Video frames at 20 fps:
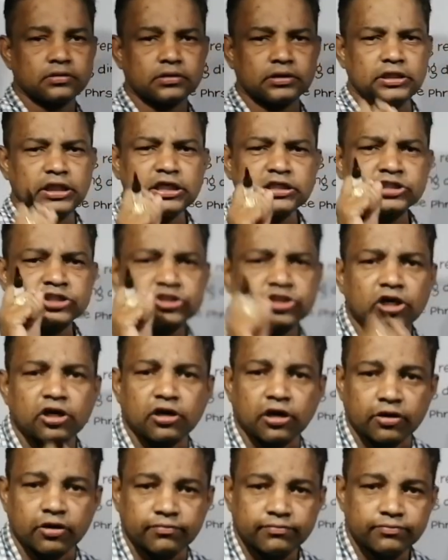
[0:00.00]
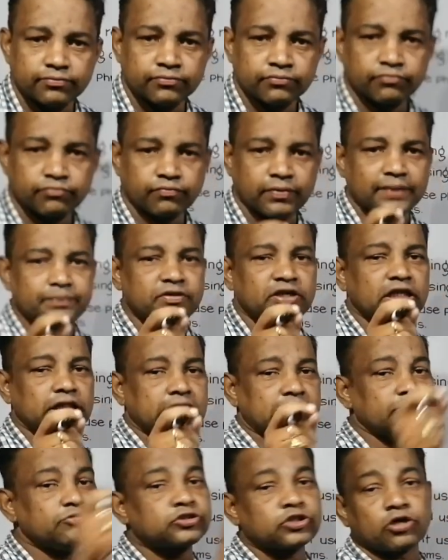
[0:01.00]
This term may be
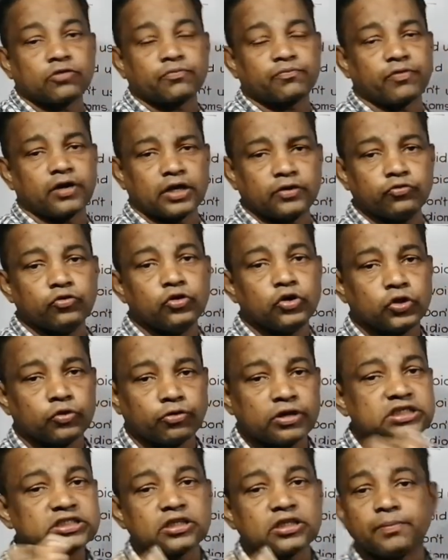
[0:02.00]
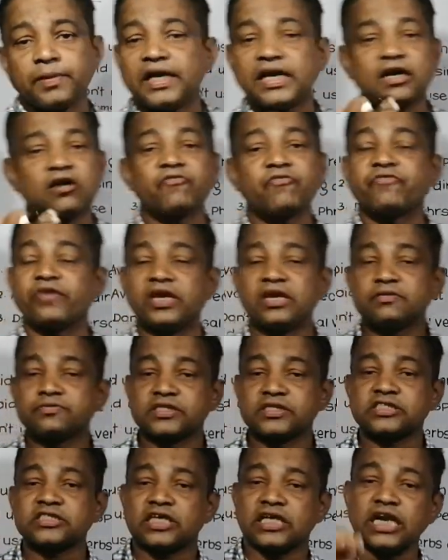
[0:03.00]
a new term for you. What is the meaning of
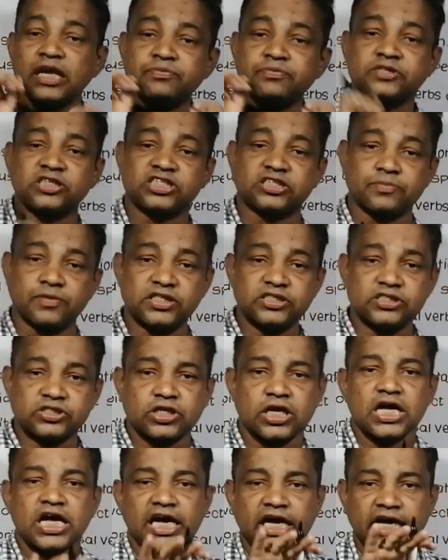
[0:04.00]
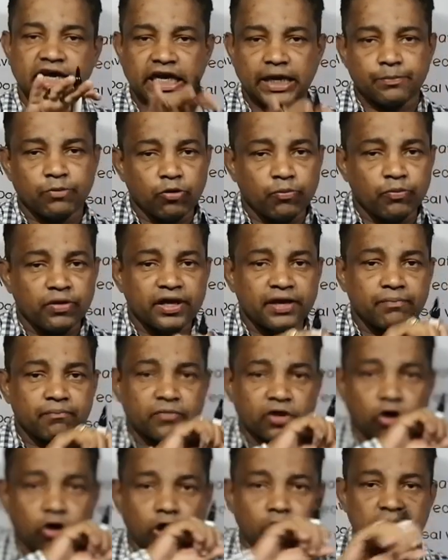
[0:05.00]
ellipsis? Ellipsis means
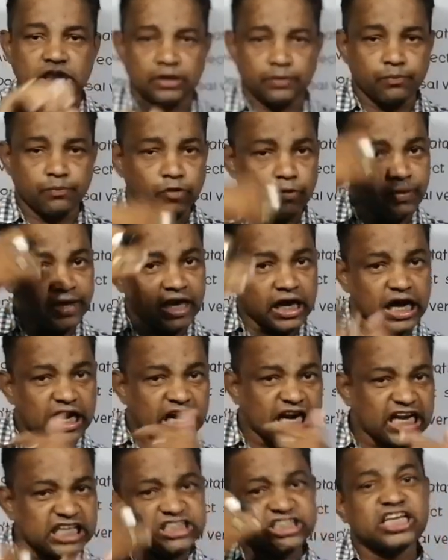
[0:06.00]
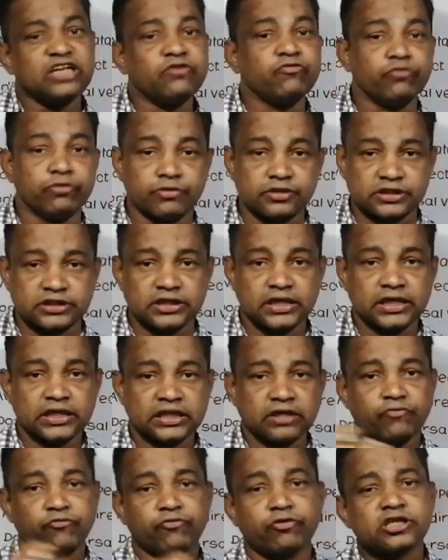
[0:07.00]
removing unnecessary words.
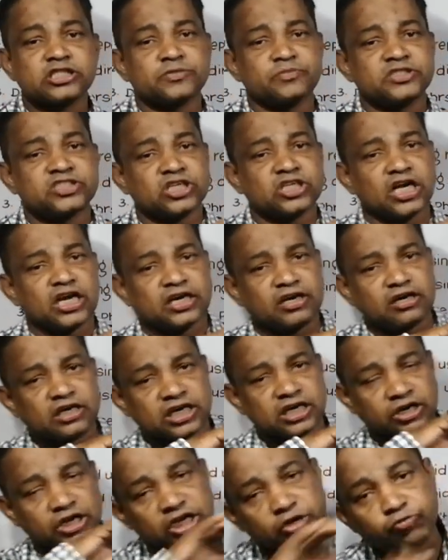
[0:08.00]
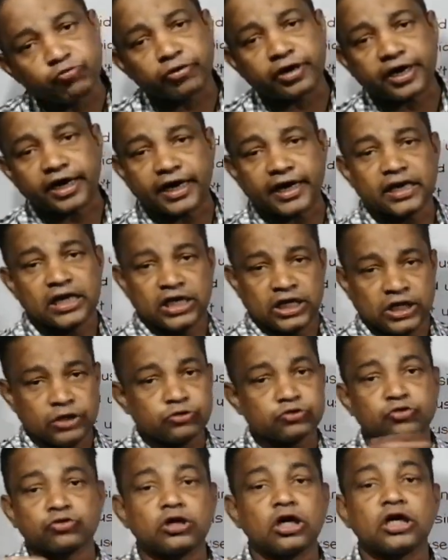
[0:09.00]
The words which are not required,
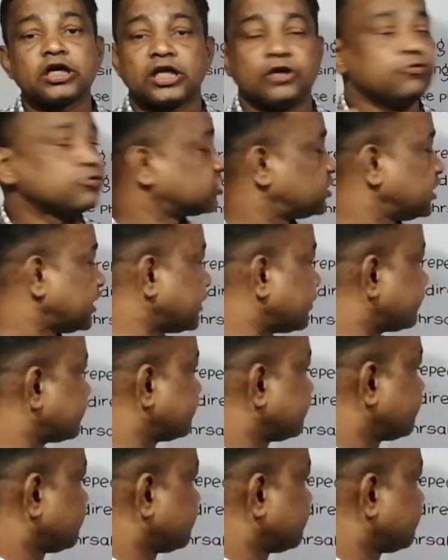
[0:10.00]
you should not use there.